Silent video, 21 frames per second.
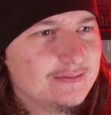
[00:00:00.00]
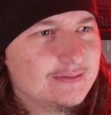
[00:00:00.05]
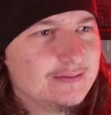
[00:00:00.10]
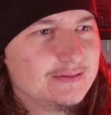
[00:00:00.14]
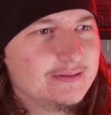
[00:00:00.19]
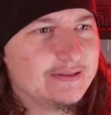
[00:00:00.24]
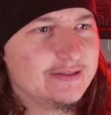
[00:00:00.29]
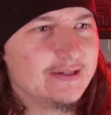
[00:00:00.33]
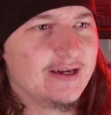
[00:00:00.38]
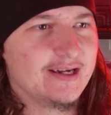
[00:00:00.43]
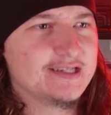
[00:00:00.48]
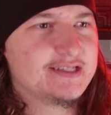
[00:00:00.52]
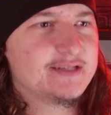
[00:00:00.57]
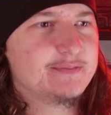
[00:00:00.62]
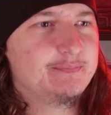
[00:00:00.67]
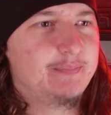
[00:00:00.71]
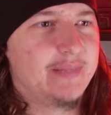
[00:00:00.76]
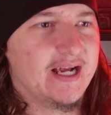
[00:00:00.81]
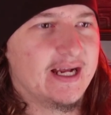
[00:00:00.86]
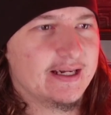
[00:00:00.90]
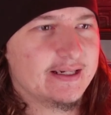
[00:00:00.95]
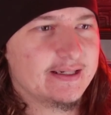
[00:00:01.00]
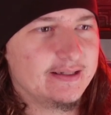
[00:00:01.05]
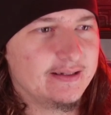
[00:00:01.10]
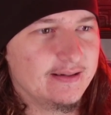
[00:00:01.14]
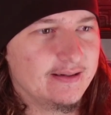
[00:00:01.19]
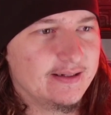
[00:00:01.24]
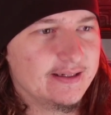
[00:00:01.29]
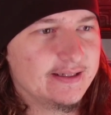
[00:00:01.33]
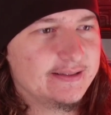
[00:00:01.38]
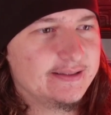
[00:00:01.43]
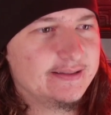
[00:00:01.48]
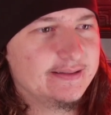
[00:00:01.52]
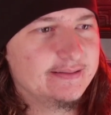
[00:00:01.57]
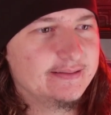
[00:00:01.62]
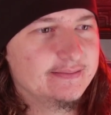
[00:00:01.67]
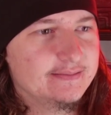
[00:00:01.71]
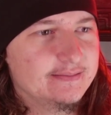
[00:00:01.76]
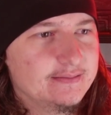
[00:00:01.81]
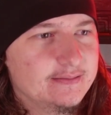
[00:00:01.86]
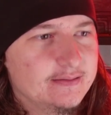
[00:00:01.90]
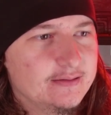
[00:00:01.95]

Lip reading: Nice backlighting.